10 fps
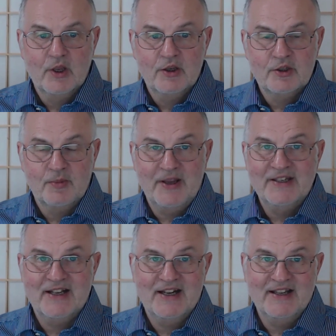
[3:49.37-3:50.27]
So
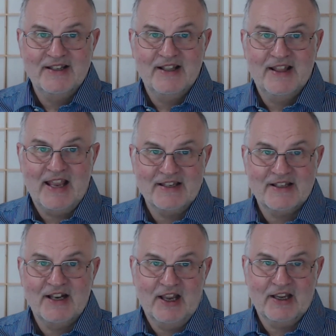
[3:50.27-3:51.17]
basically that's
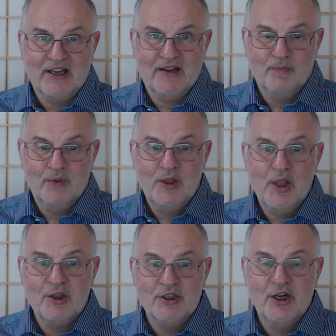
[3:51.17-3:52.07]
like
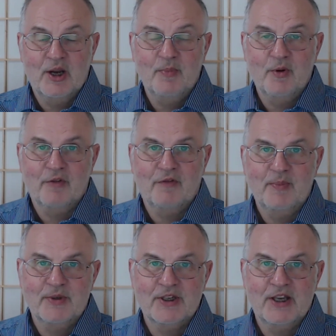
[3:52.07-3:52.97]

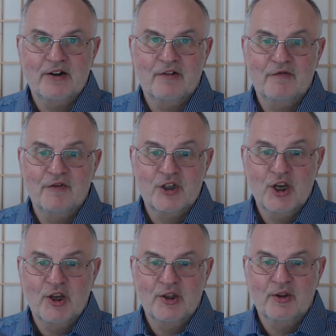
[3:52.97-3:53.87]
99.3%
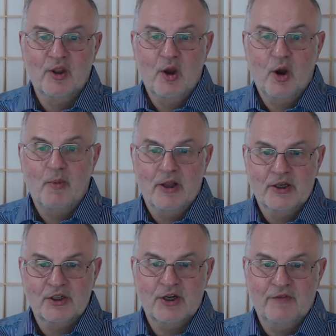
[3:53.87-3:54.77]
return on my
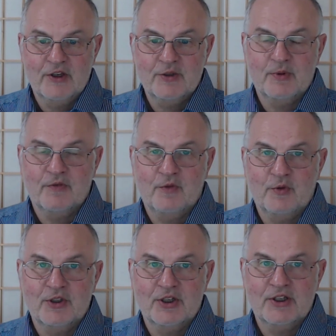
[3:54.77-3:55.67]
initial investment of
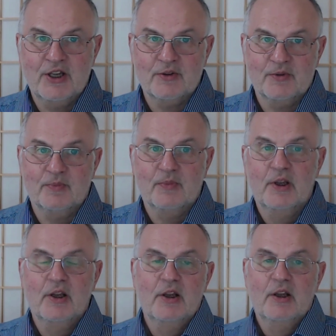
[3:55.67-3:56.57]
46,000.
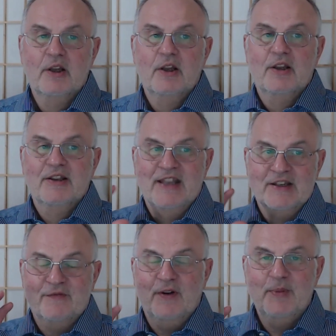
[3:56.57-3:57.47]
That's
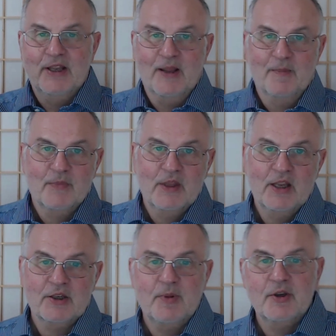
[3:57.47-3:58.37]
flipping it. Now
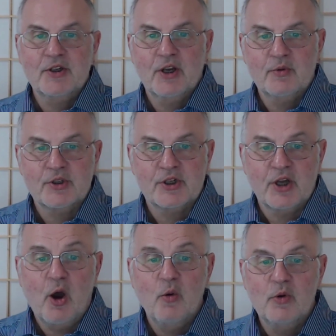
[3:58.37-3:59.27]
supposing I was to
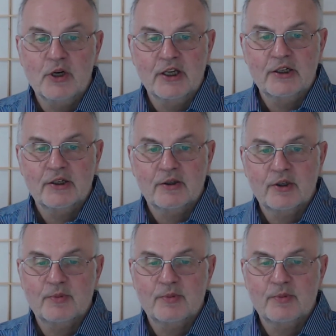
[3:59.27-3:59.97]
hold it, because